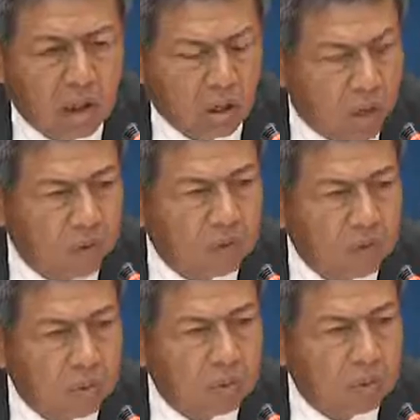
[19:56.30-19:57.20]

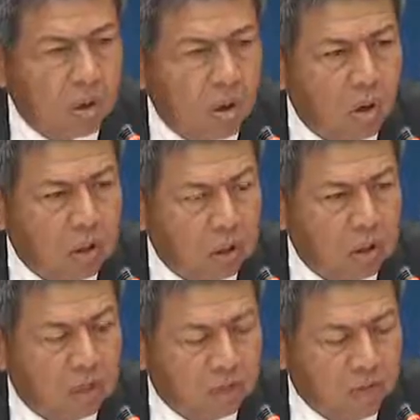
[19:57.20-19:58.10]
conference with all the
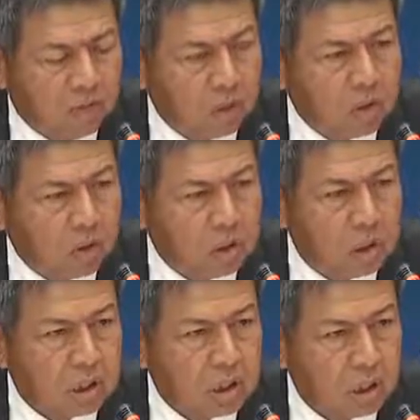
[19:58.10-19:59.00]
chief of defense
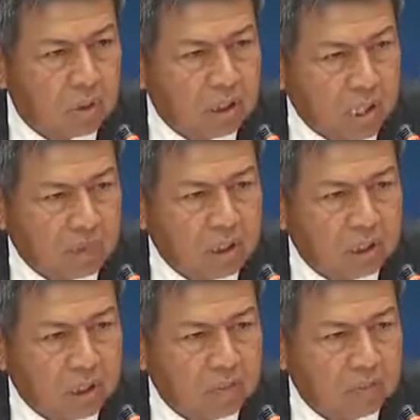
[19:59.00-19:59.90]
forces. There were
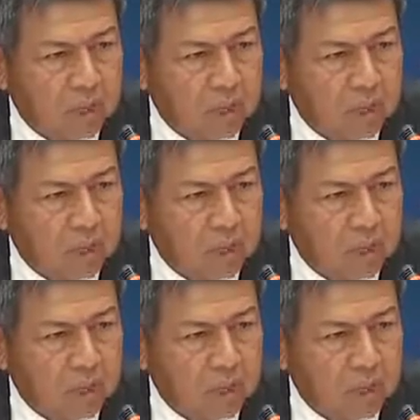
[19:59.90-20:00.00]
17 of